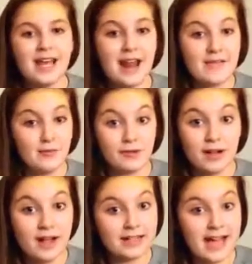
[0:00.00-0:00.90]
And if you were
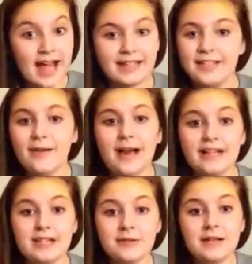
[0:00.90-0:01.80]
not tagged, go ahead
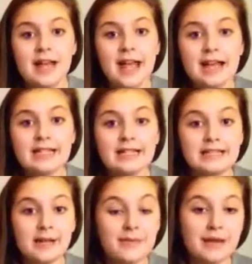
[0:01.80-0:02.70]
and do it, and
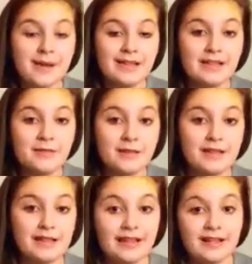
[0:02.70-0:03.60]
send me a message with
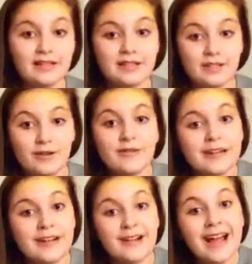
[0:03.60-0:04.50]
the link to your
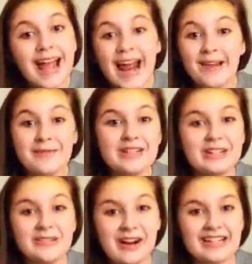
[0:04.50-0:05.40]
video, and I'll be sure
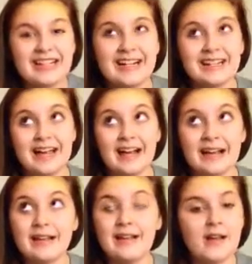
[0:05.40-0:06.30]
to watch it because
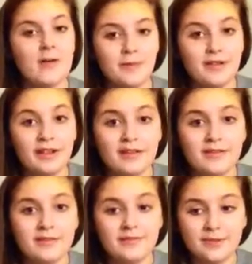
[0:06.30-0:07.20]
I will love
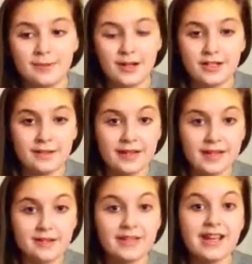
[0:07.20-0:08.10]
to watch your
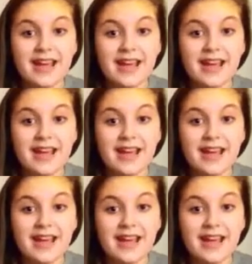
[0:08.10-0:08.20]
videos.